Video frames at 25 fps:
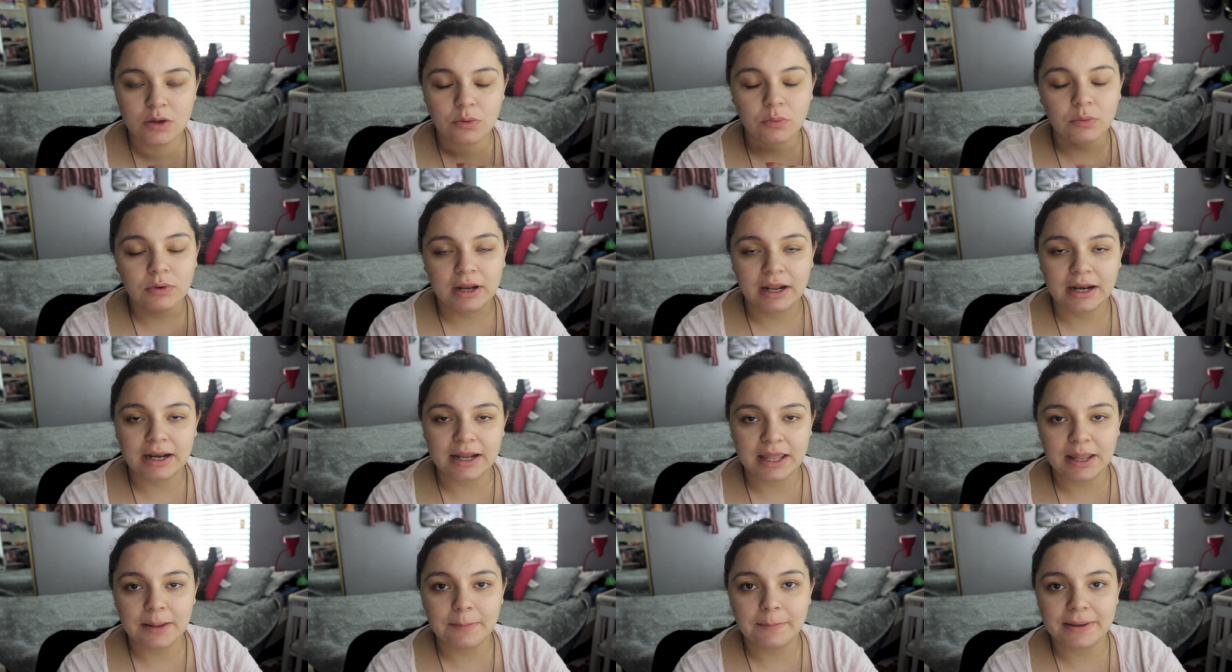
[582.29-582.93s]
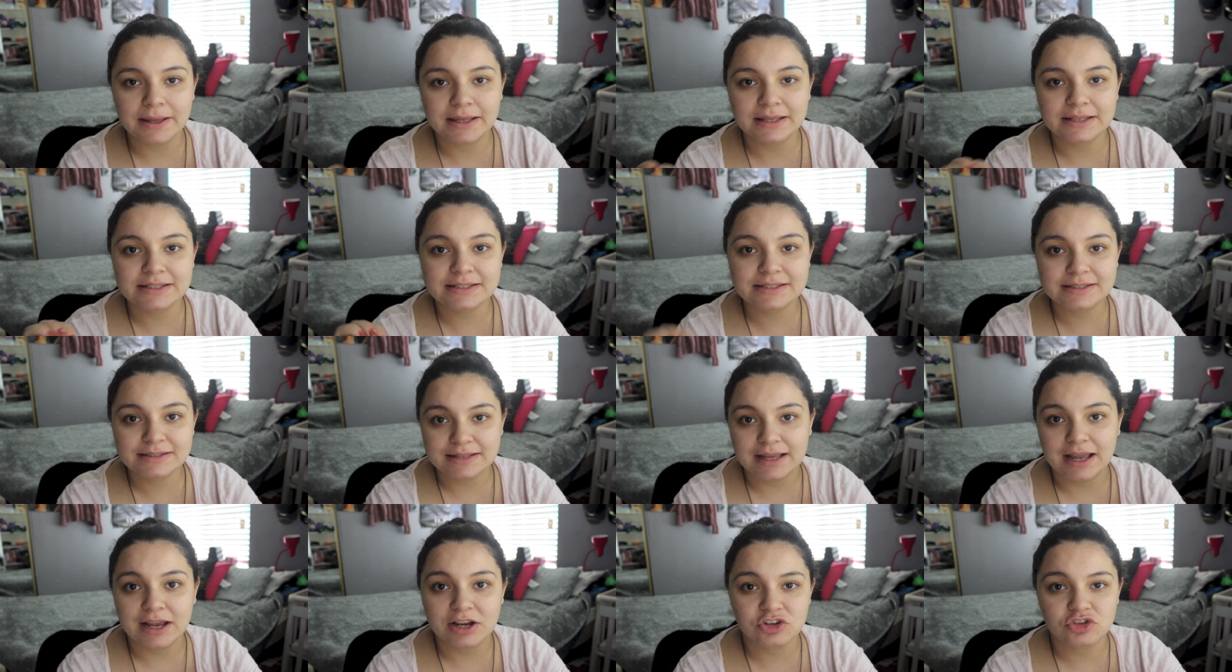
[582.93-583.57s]
well, not laying, but
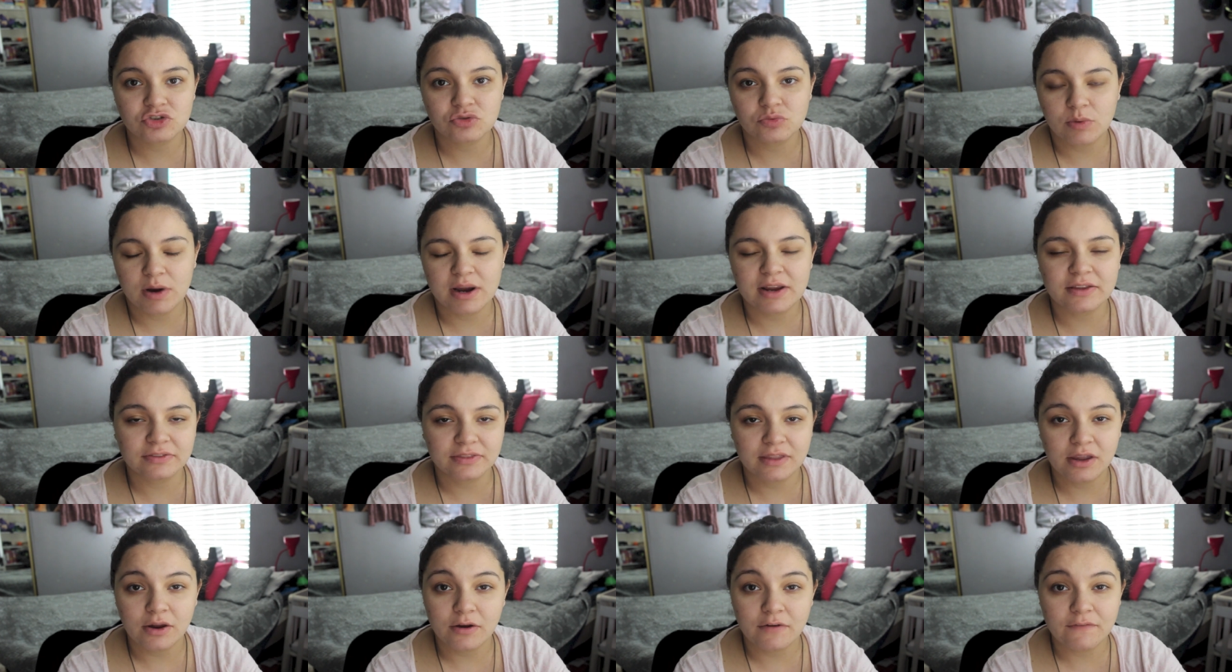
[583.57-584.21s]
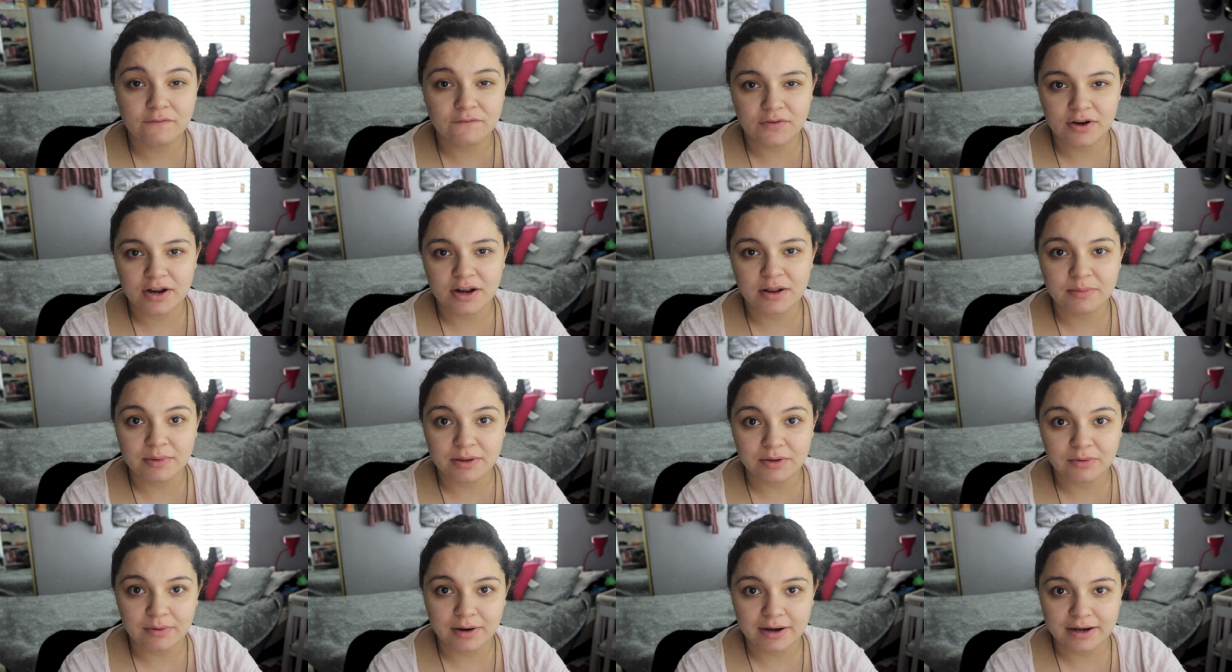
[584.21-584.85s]
stashed right there in front
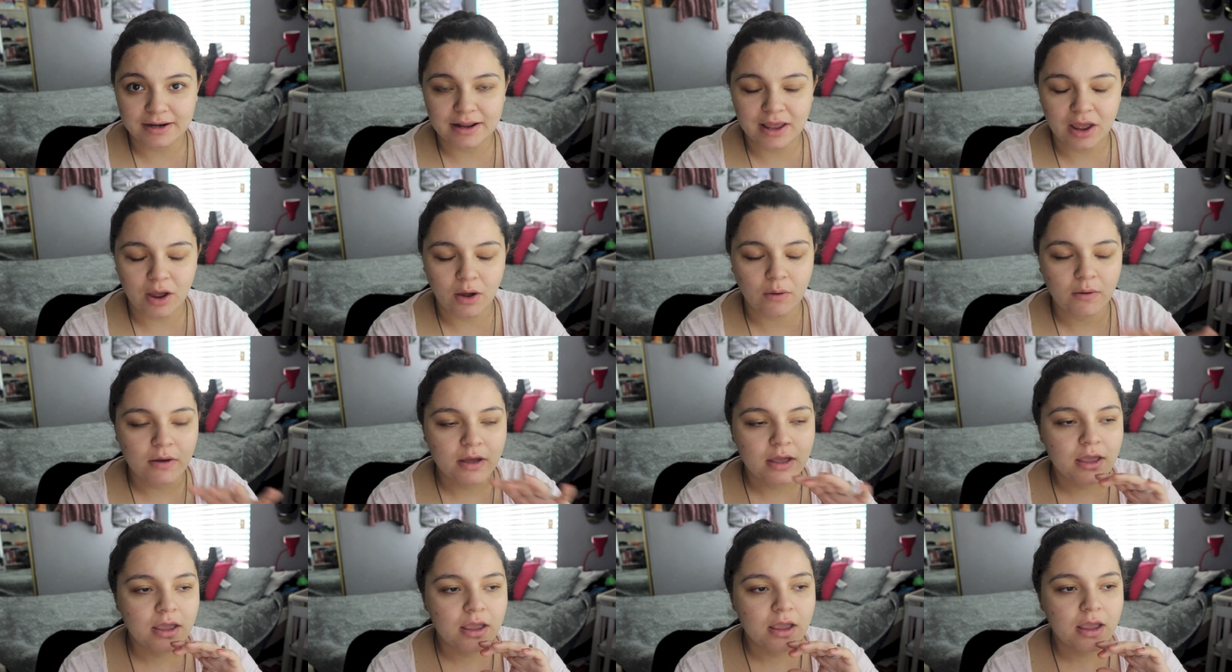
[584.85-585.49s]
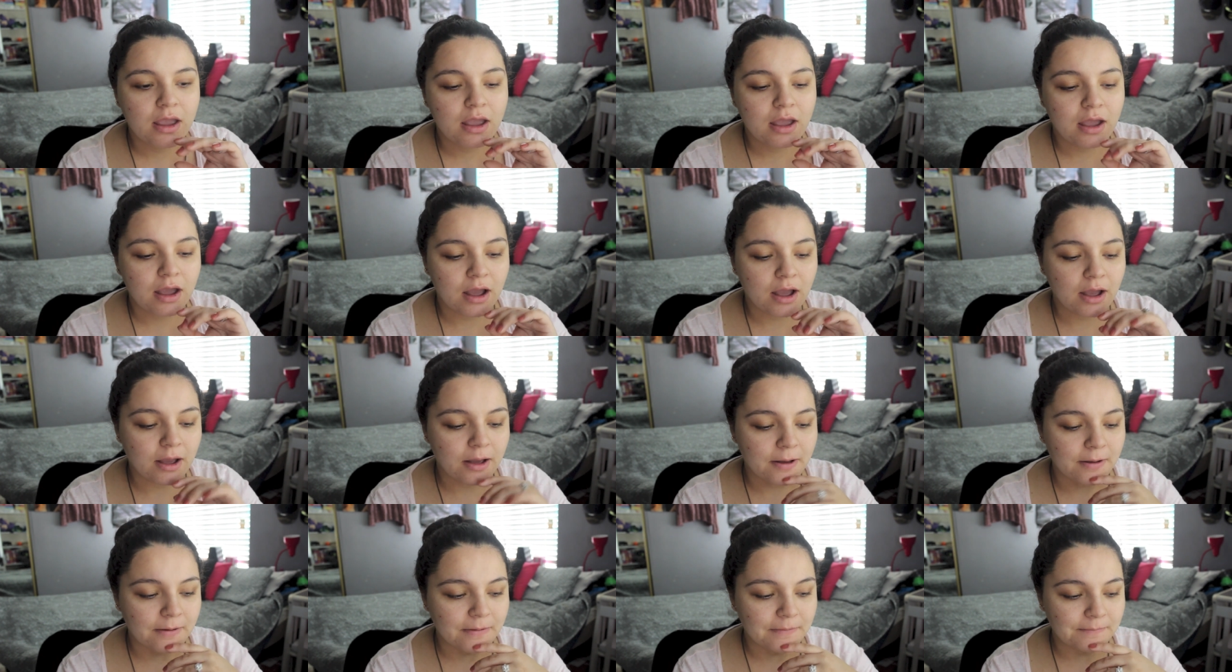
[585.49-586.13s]
of me right now.
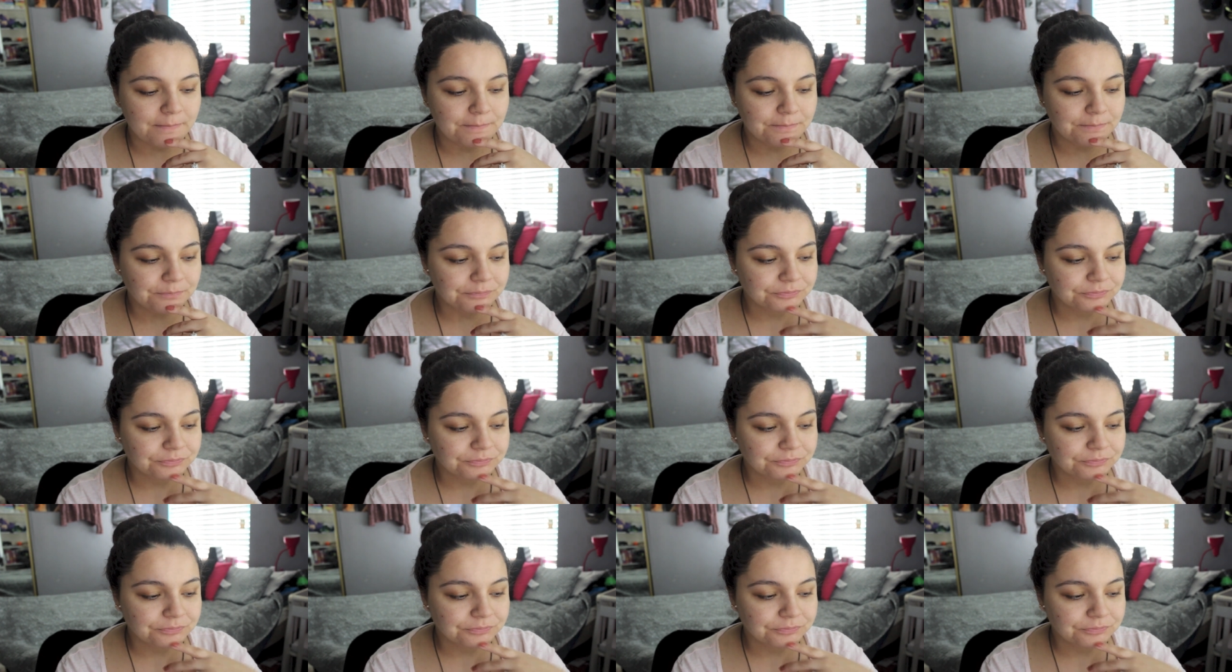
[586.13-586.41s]
Um,